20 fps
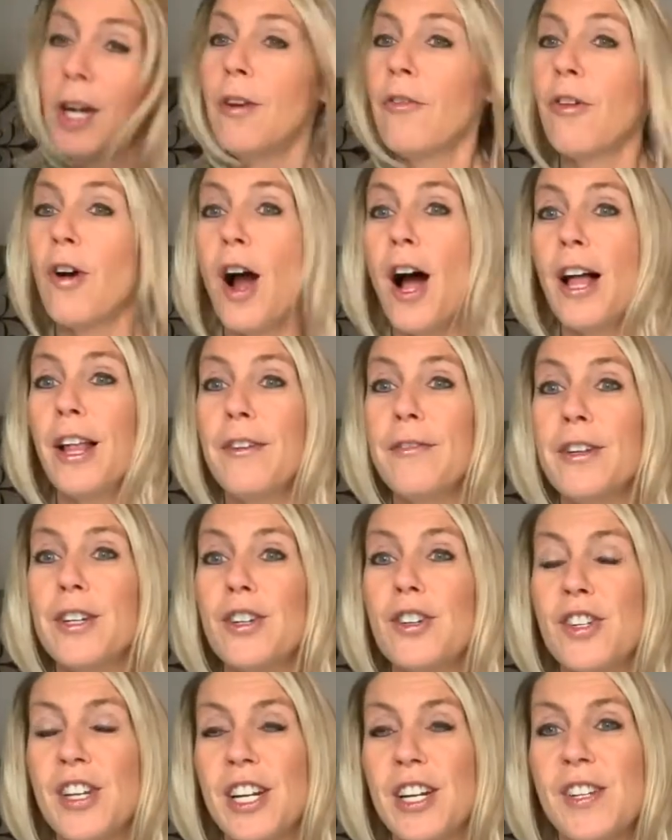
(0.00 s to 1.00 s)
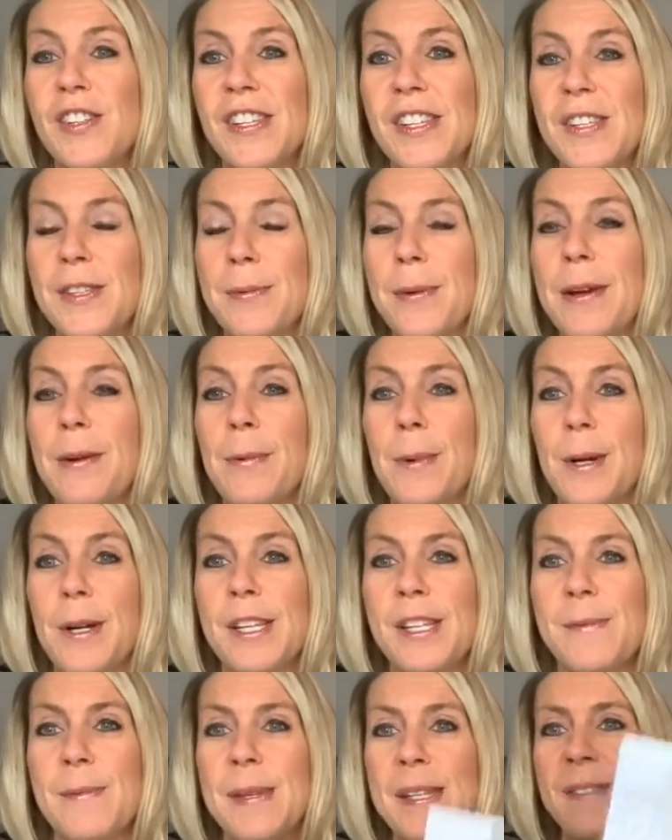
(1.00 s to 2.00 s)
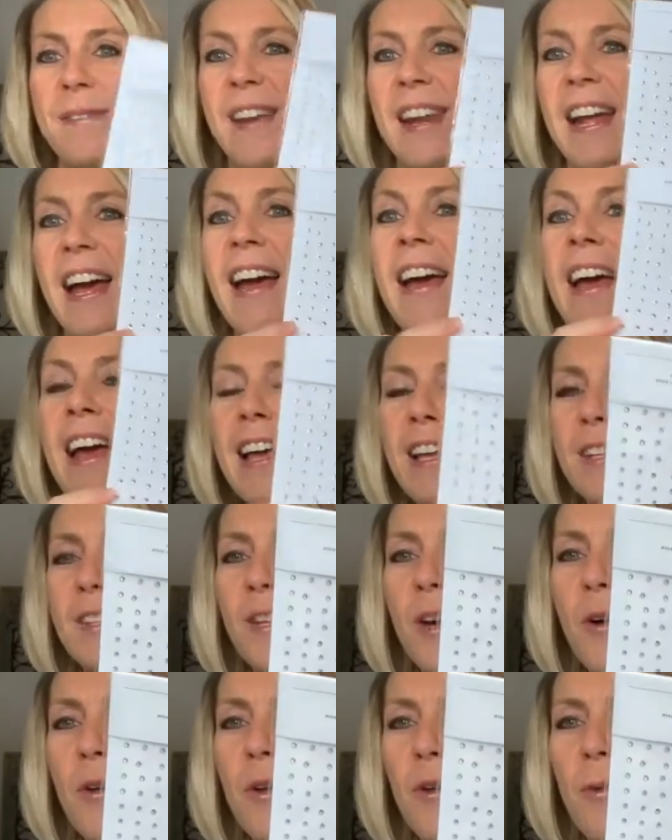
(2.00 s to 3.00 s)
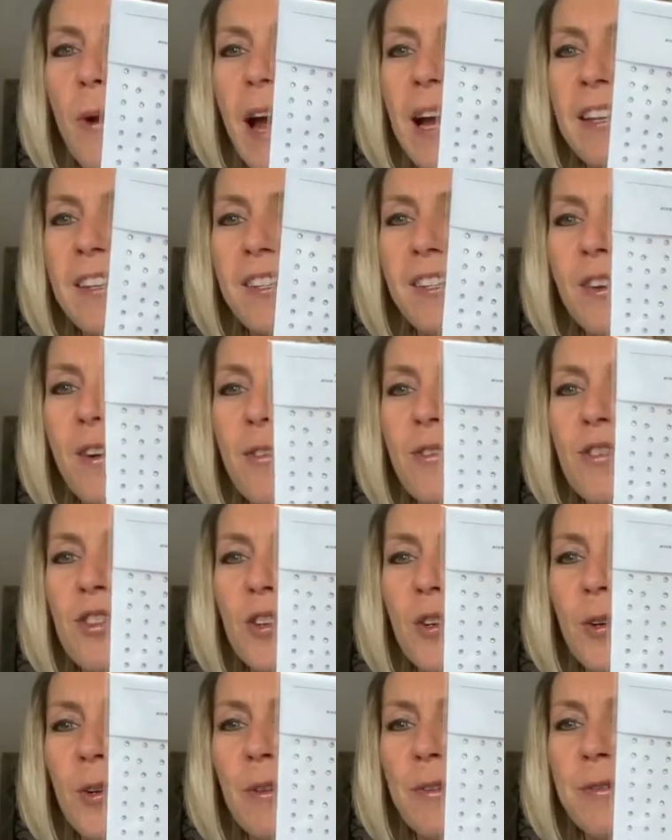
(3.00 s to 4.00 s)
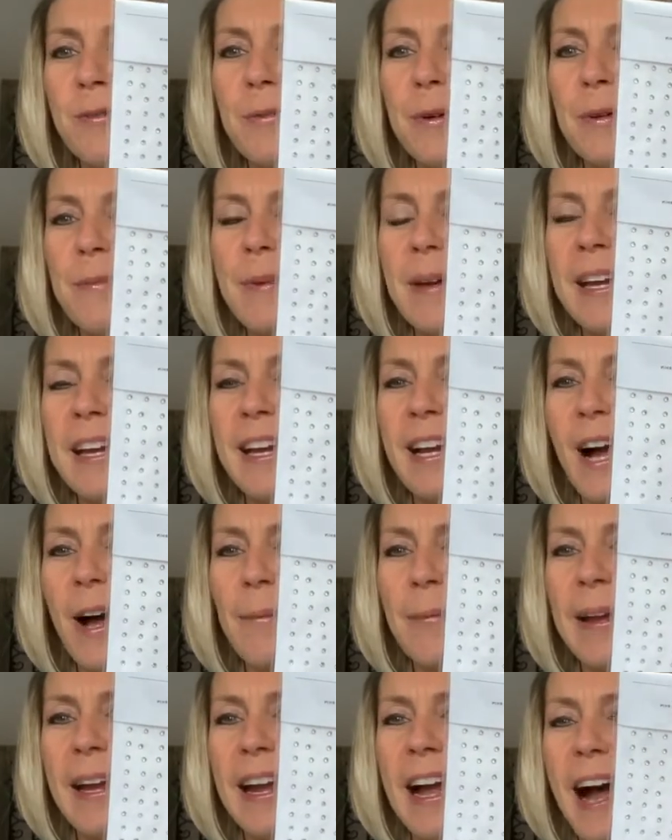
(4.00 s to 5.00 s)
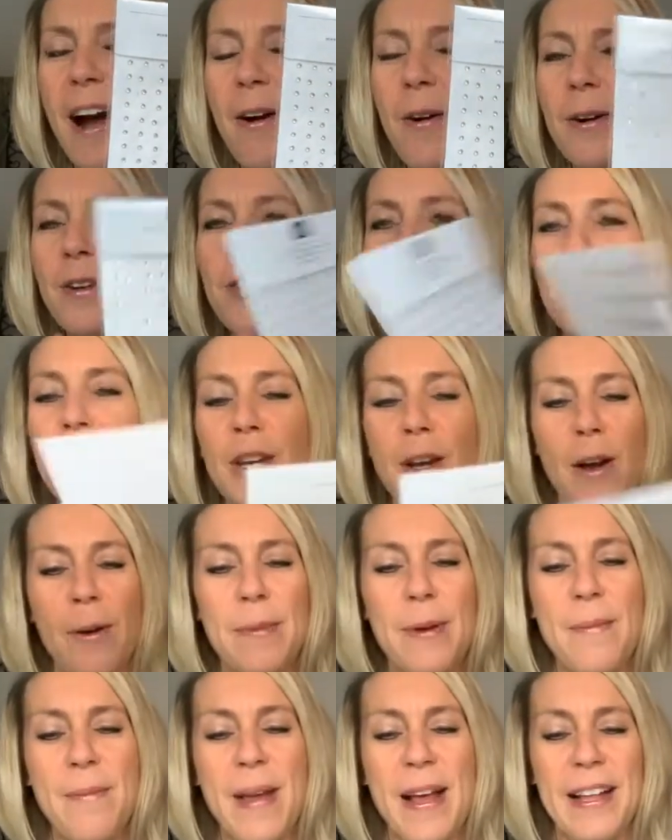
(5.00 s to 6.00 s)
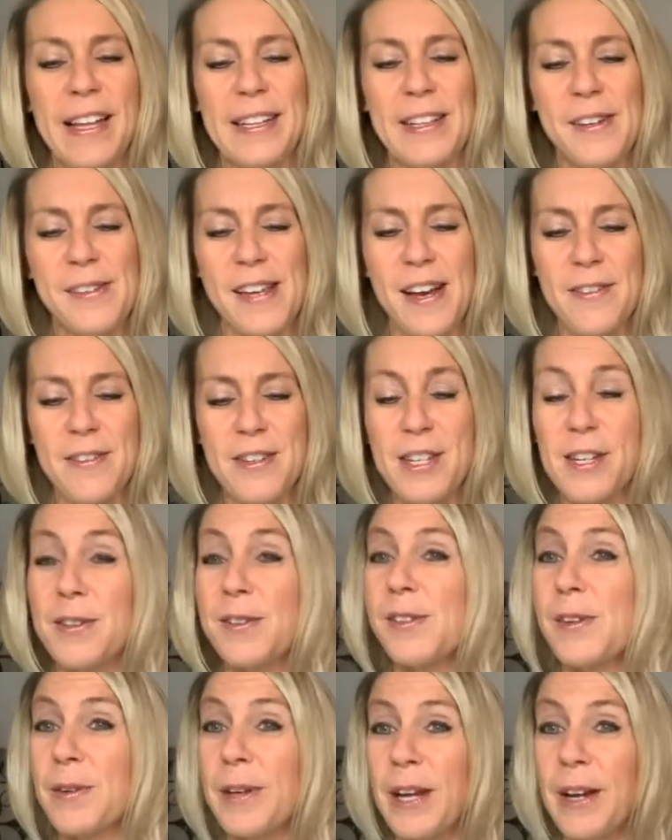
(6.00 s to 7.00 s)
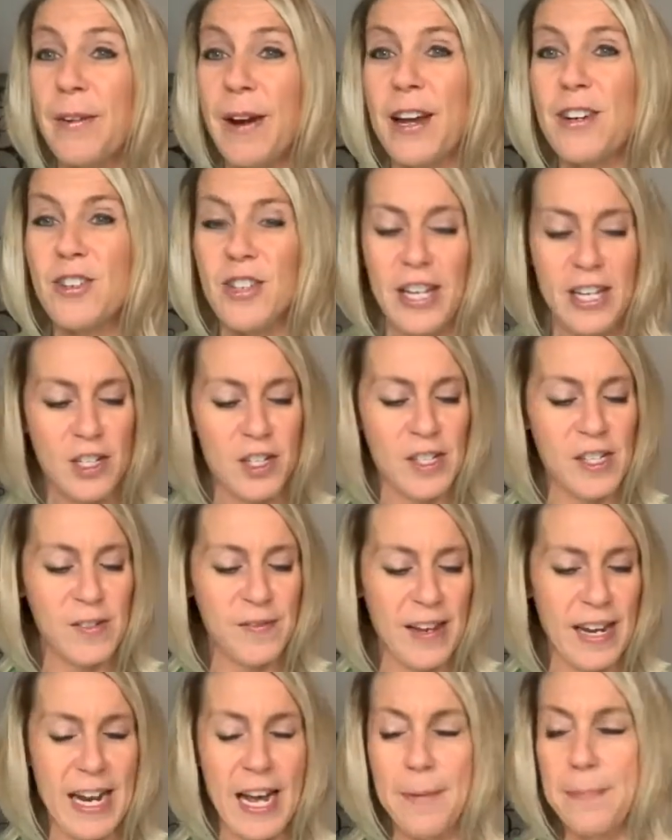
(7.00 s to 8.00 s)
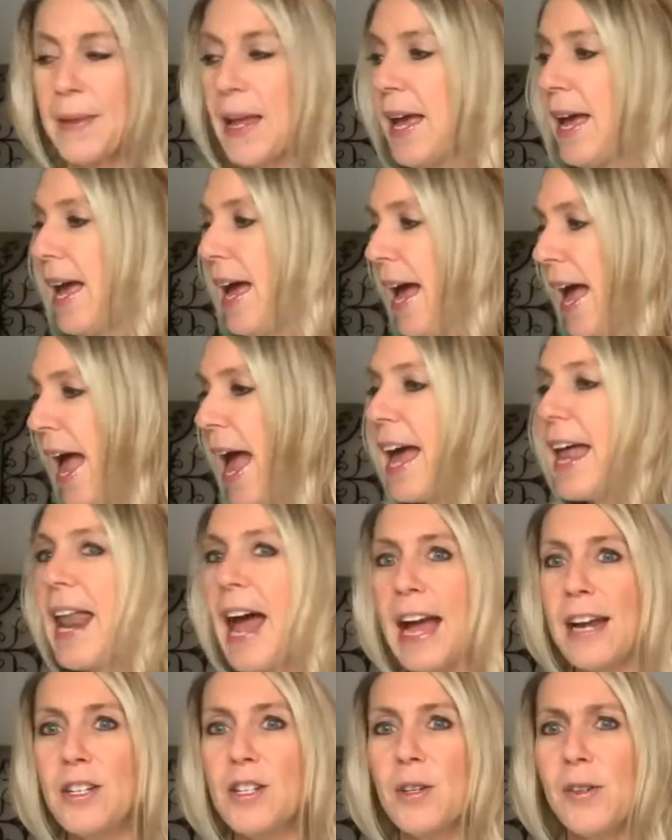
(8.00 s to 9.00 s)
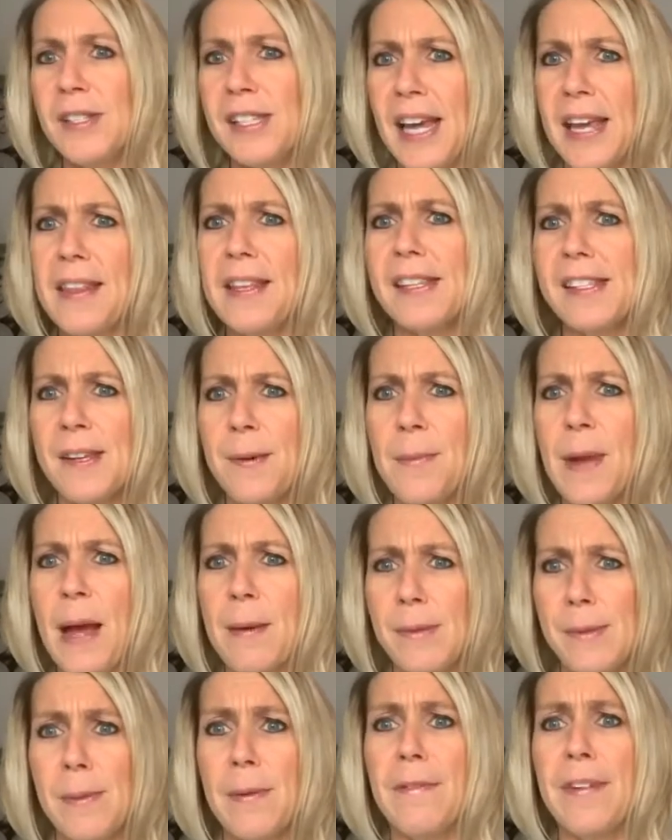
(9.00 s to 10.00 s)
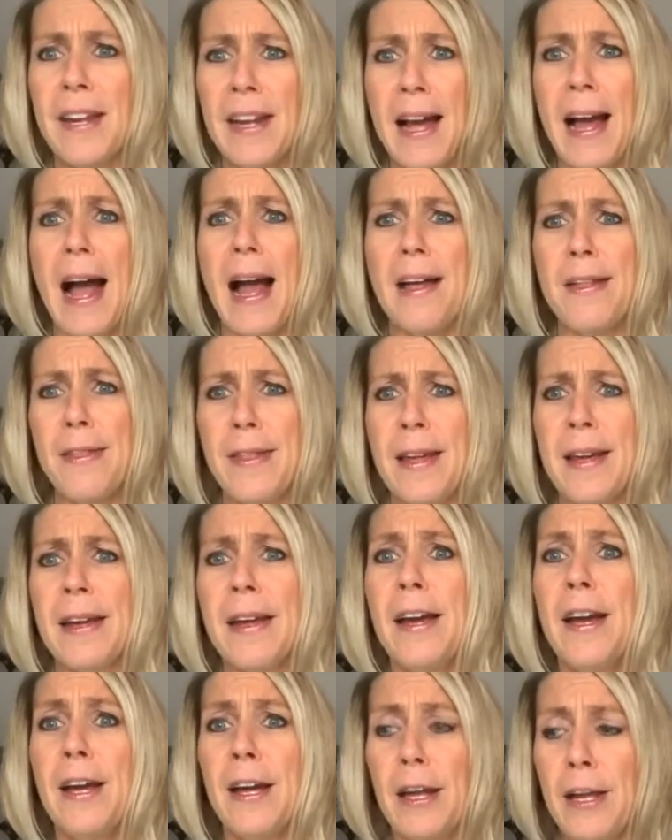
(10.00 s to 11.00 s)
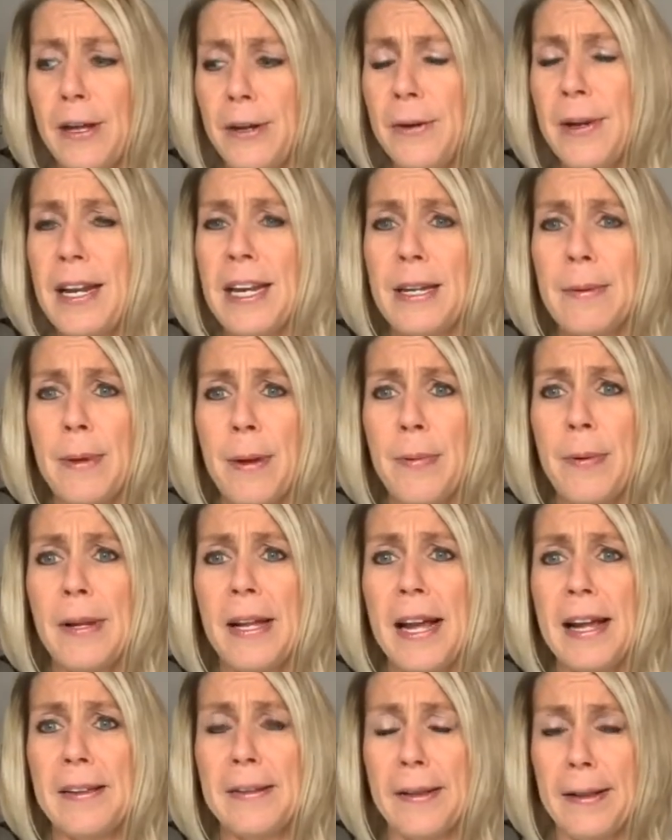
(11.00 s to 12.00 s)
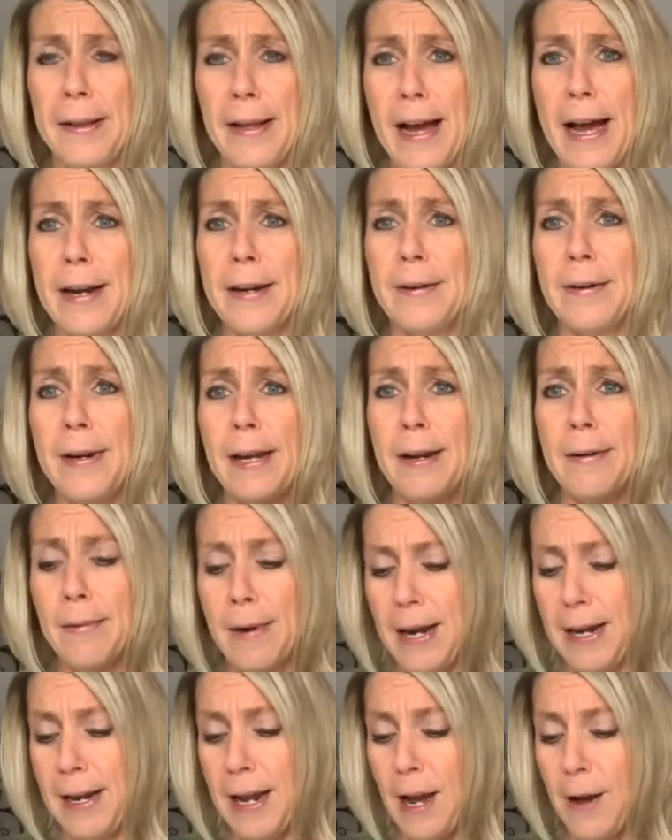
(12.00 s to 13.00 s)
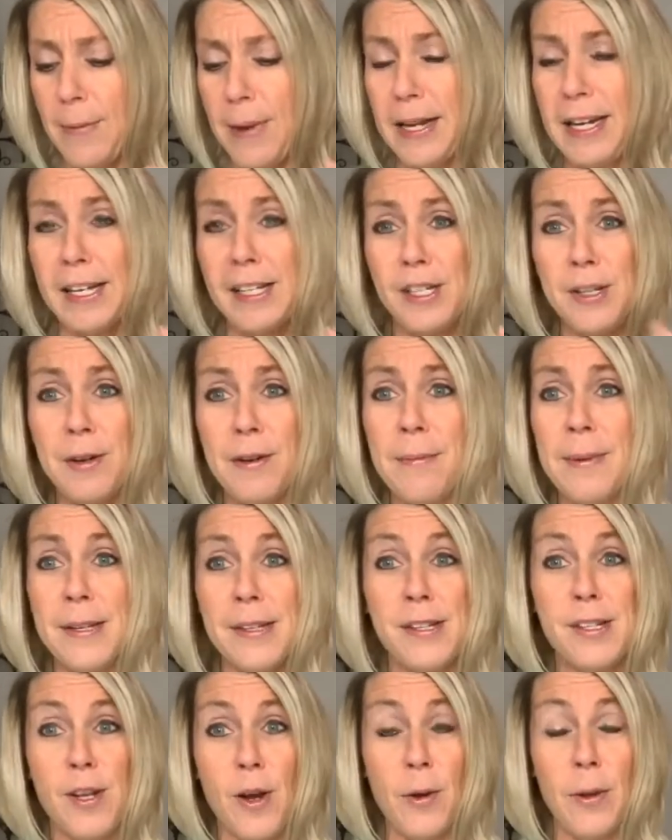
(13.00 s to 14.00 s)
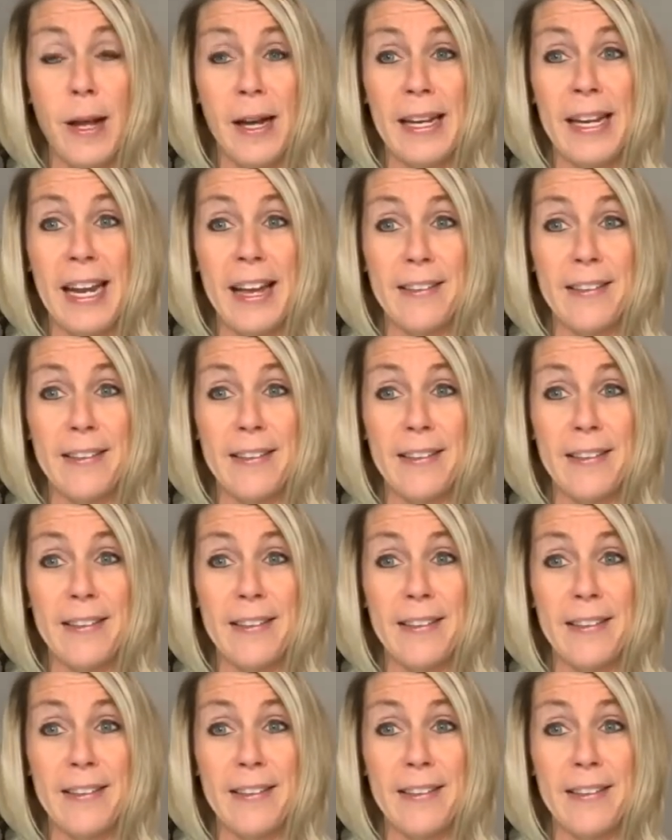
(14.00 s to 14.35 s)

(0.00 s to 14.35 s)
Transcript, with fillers: for all of your shares and sweet words, Miss Vina. So the Rhinestone Jewels will be coming out to you. I'll be mailing those out to you. So congratulations, Vina. And I do say this sometimes, but Vina, I think you need to be playing the lottery right now because you have been so lucky